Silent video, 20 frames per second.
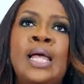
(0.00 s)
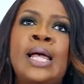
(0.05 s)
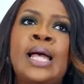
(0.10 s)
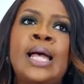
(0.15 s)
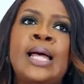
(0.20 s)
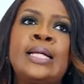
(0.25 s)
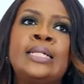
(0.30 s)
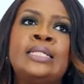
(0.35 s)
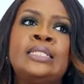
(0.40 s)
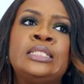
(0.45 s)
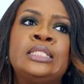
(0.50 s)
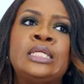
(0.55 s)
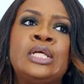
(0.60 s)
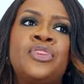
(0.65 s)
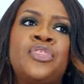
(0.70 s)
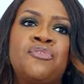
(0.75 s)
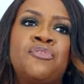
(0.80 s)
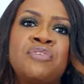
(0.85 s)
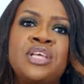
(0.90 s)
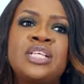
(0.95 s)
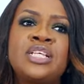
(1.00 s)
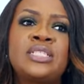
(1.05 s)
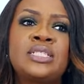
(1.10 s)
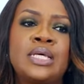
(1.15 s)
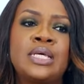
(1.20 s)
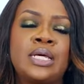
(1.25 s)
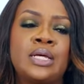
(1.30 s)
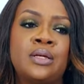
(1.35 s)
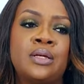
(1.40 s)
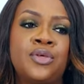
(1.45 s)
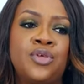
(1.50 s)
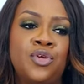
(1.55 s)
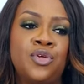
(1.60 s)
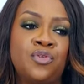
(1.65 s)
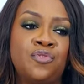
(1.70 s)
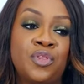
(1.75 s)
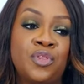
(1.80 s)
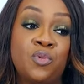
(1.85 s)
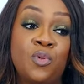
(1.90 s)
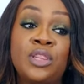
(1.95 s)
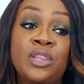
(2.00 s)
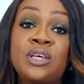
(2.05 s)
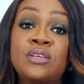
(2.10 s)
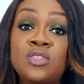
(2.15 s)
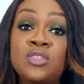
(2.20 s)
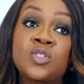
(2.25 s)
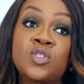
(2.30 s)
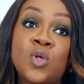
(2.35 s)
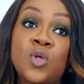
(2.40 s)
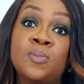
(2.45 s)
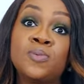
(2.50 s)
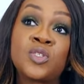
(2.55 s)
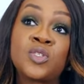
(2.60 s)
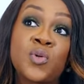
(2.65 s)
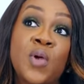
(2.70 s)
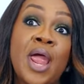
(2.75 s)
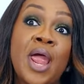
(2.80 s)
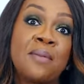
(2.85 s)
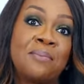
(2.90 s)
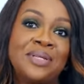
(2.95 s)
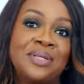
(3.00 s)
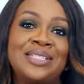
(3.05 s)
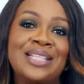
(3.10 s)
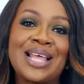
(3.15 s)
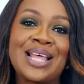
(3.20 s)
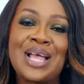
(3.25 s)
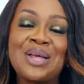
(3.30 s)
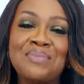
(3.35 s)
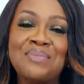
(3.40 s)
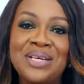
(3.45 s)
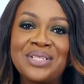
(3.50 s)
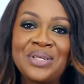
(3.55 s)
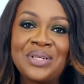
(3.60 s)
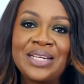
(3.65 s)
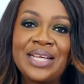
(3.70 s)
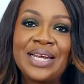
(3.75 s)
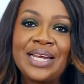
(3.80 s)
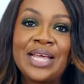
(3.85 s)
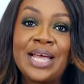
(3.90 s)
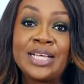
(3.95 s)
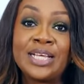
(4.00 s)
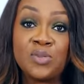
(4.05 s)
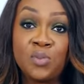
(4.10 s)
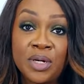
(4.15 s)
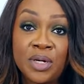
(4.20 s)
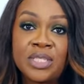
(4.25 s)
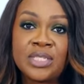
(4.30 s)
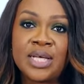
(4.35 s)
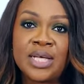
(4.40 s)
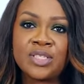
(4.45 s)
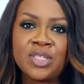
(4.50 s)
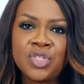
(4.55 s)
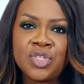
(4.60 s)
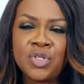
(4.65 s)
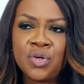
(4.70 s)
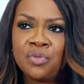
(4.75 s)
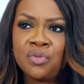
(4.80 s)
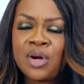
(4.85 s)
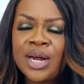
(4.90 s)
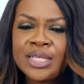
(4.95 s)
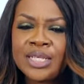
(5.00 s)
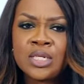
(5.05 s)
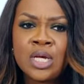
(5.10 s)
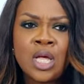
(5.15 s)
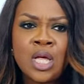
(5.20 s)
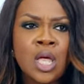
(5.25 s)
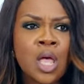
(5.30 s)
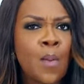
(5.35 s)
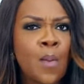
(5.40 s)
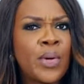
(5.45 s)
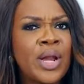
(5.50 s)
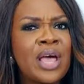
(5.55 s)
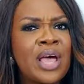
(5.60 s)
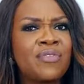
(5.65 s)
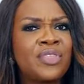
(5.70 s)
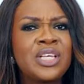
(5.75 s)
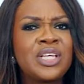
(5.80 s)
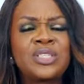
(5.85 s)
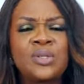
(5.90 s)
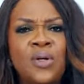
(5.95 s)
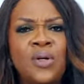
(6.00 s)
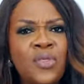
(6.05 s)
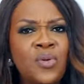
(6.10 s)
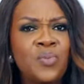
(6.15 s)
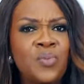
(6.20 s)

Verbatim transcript: And the reason, you know, for the 1,000 subscribers, like I mentioned earlier, is monetization, right? But I have this other